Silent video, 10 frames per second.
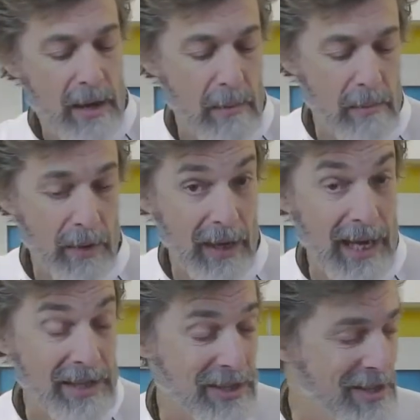
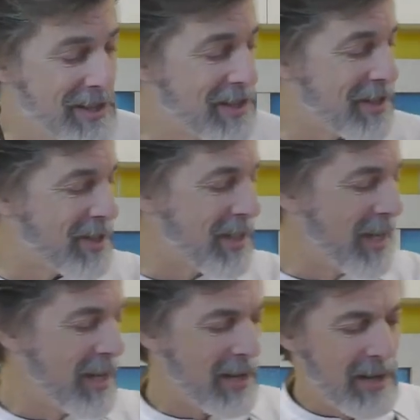molasses.
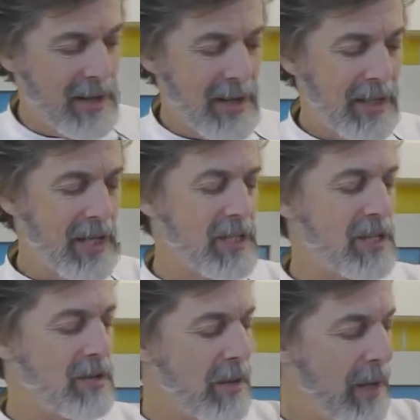This
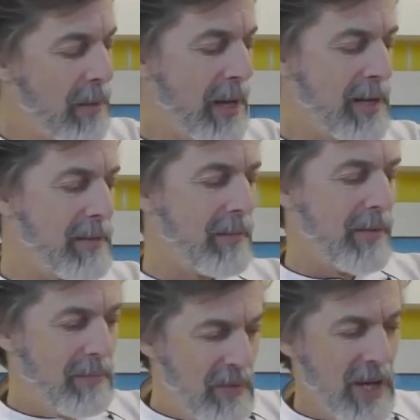is really what
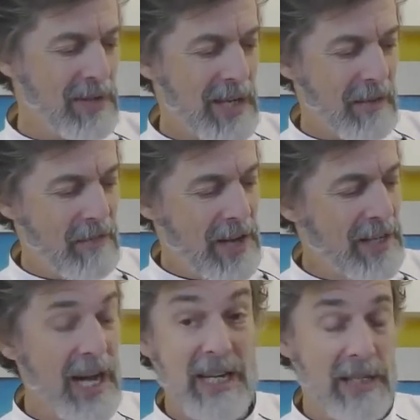gives that
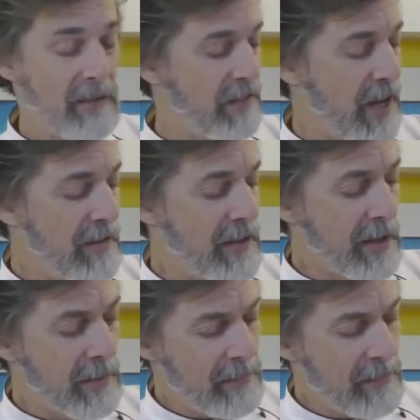fantastic flavor.